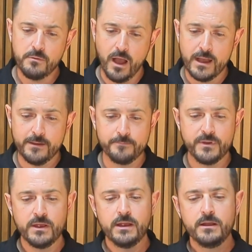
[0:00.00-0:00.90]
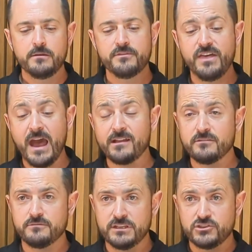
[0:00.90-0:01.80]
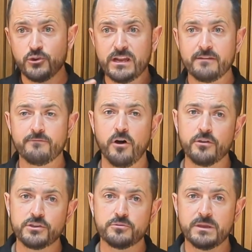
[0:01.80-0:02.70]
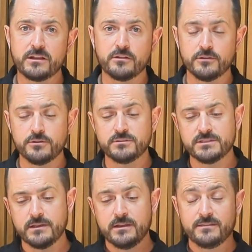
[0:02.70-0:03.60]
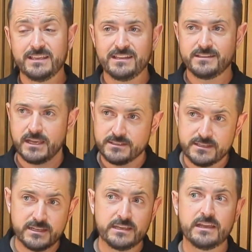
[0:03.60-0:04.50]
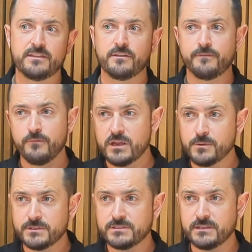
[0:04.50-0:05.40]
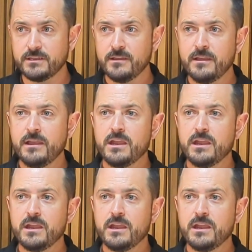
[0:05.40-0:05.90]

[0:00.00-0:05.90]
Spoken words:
That the training volume includes the intensity and the frequency.